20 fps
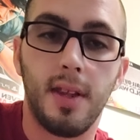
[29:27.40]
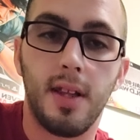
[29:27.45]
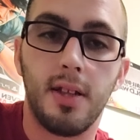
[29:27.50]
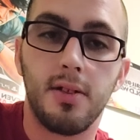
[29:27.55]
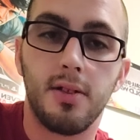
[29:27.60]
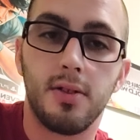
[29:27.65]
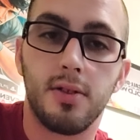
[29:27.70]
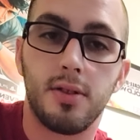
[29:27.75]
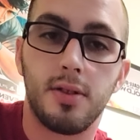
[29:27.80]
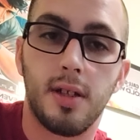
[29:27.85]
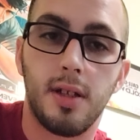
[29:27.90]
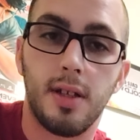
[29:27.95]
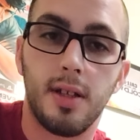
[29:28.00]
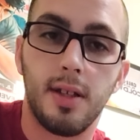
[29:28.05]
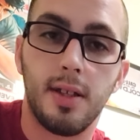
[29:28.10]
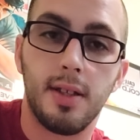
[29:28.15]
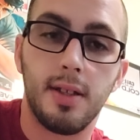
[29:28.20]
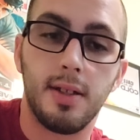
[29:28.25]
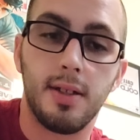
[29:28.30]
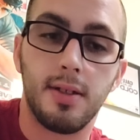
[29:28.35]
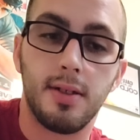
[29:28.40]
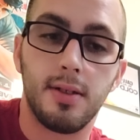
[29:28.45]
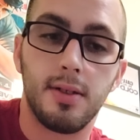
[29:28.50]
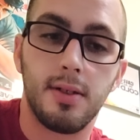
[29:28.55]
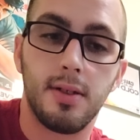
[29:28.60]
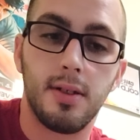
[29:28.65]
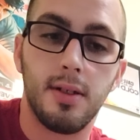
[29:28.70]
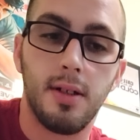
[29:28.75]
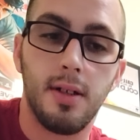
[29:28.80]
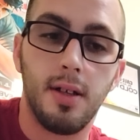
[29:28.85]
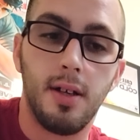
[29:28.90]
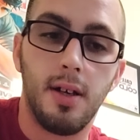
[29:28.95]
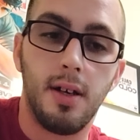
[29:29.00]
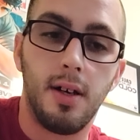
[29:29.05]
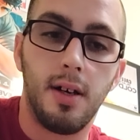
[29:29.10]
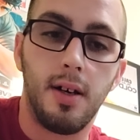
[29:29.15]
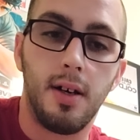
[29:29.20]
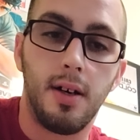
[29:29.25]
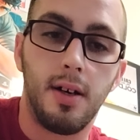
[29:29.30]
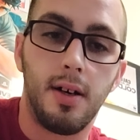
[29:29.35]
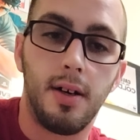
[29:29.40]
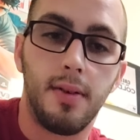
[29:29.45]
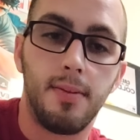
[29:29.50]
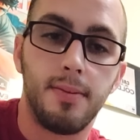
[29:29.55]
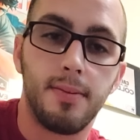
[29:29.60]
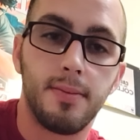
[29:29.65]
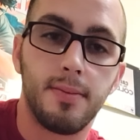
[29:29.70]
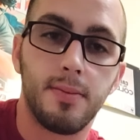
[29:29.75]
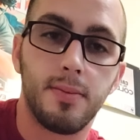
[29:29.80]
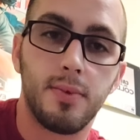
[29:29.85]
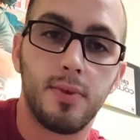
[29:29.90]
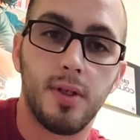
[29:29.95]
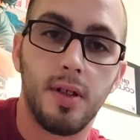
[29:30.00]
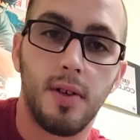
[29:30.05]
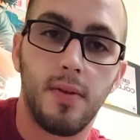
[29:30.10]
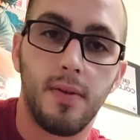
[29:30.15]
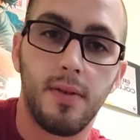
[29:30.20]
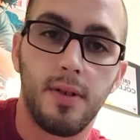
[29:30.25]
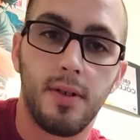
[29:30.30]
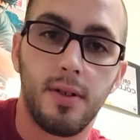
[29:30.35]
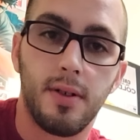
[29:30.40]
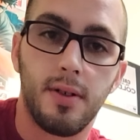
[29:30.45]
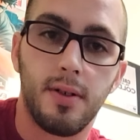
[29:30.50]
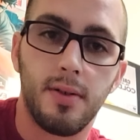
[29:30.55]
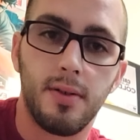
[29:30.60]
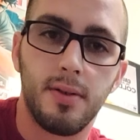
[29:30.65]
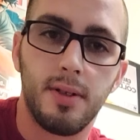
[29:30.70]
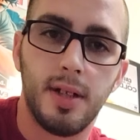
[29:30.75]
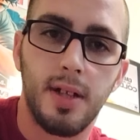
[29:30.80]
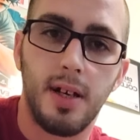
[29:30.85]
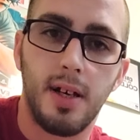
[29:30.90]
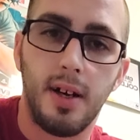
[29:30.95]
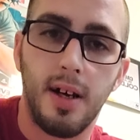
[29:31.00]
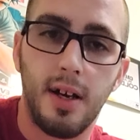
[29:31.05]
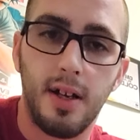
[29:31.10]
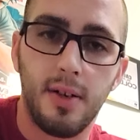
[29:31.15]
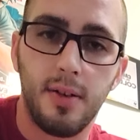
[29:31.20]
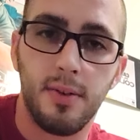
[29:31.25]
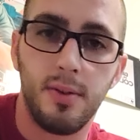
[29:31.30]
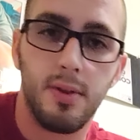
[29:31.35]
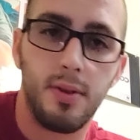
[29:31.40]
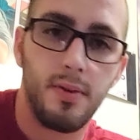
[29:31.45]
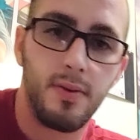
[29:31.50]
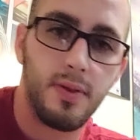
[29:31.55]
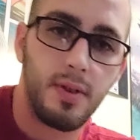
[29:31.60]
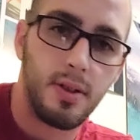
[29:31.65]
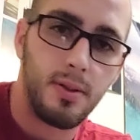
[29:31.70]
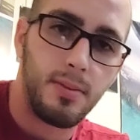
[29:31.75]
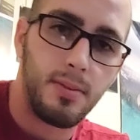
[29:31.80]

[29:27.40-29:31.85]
Just like these. CoverGirl. Now, I don't know very